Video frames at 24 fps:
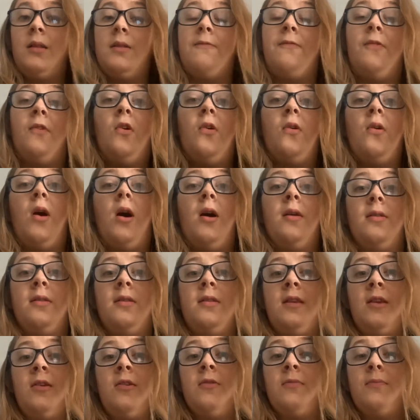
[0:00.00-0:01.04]
for
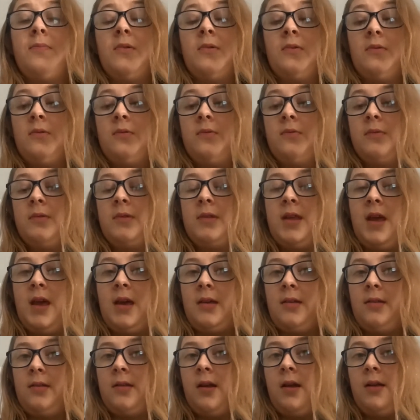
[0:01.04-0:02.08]
unseeable
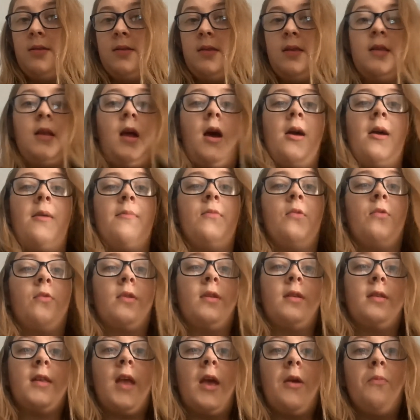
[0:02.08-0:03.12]
circumstances, I am not
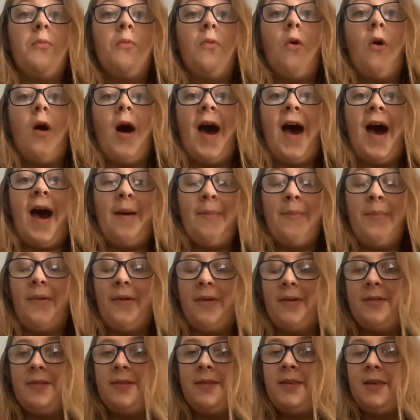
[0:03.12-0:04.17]
going to say what
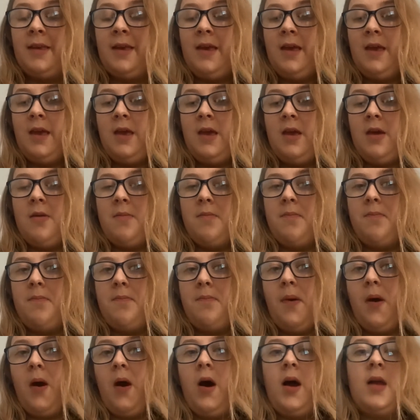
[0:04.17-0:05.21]
happened,
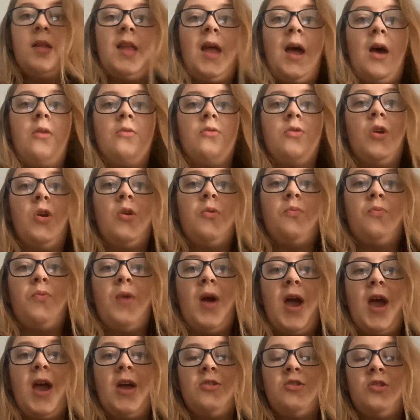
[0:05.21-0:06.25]
but I now know
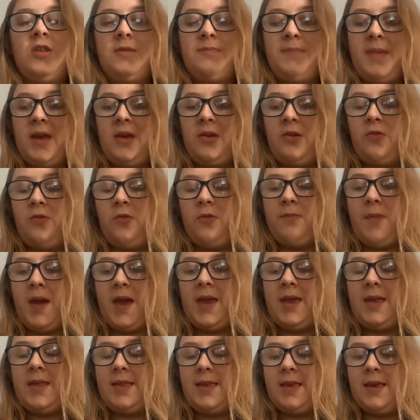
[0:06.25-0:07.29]
where she's being
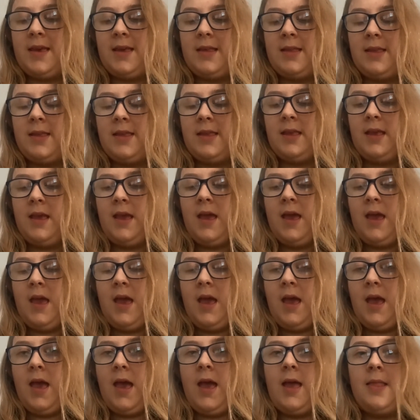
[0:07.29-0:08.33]
cremated,
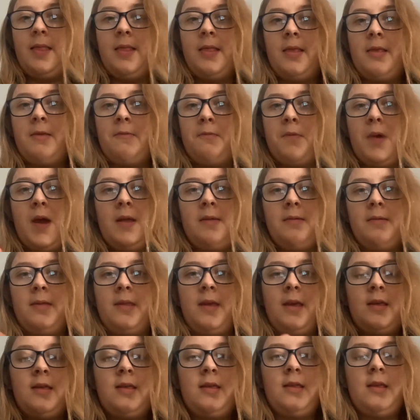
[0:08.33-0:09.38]
and when
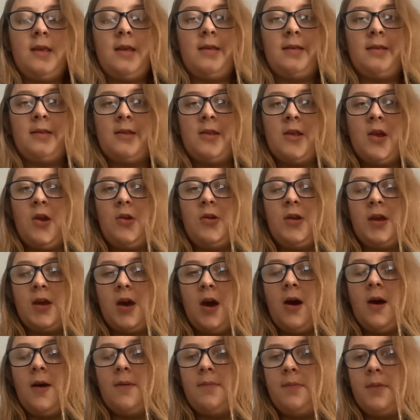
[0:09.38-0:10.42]
this is slowly
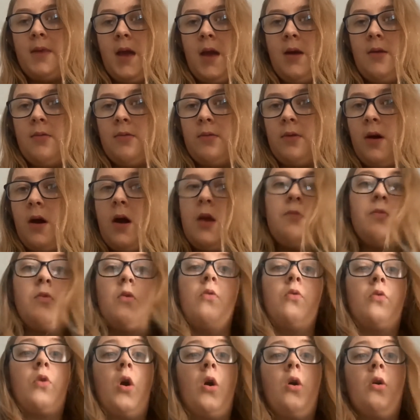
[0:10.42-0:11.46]
calmed down, I
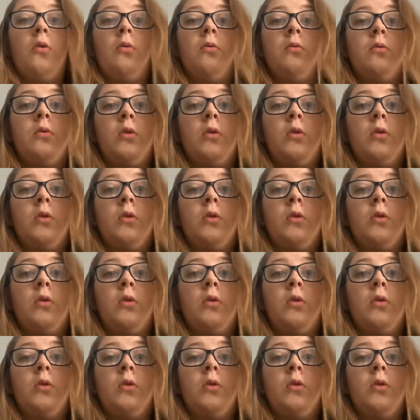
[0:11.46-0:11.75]
will go.